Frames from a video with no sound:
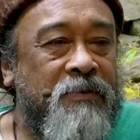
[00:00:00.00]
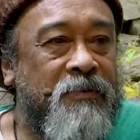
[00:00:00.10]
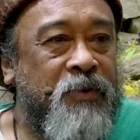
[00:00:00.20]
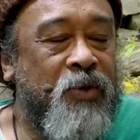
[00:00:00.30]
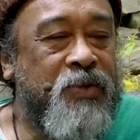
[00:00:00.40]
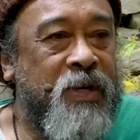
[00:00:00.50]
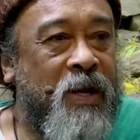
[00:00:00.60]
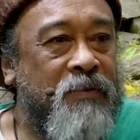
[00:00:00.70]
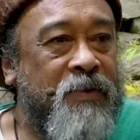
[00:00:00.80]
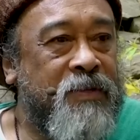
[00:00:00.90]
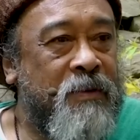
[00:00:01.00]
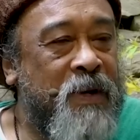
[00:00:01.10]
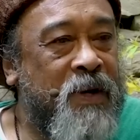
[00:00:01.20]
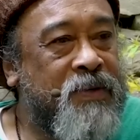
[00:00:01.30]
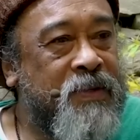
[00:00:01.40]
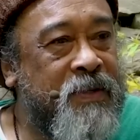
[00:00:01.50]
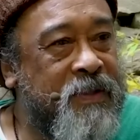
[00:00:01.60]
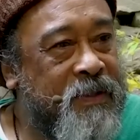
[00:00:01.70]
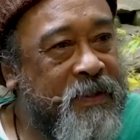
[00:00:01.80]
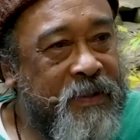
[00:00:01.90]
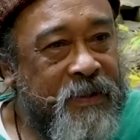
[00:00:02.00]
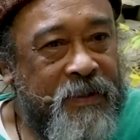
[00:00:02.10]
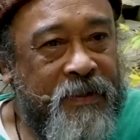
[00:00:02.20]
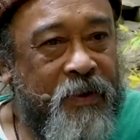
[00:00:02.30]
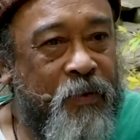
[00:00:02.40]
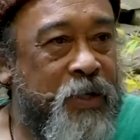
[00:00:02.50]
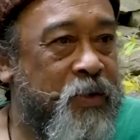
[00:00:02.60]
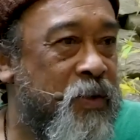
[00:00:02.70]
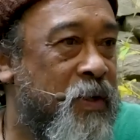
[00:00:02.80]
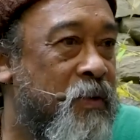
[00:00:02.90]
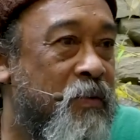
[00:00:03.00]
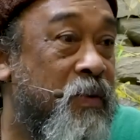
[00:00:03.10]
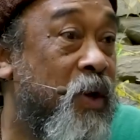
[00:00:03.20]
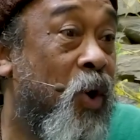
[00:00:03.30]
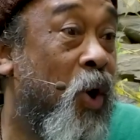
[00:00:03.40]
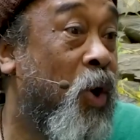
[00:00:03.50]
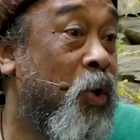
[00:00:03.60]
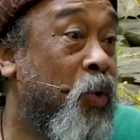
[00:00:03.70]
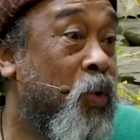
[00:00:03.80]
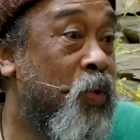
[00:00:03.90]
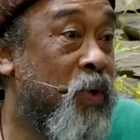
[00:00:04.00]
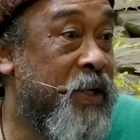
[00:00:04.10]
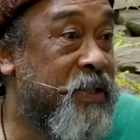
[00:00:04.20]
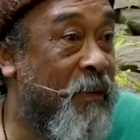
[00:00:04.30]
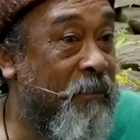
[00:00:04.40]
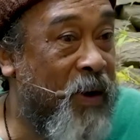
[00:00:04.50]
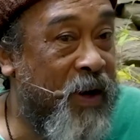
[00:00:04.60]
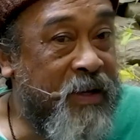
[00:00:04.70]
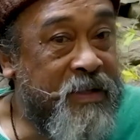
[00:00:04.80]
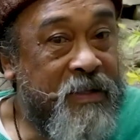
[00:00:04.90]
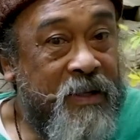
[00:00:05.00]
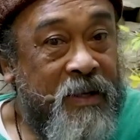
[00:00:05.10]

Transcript: of yourself as a person, which we all do at some point,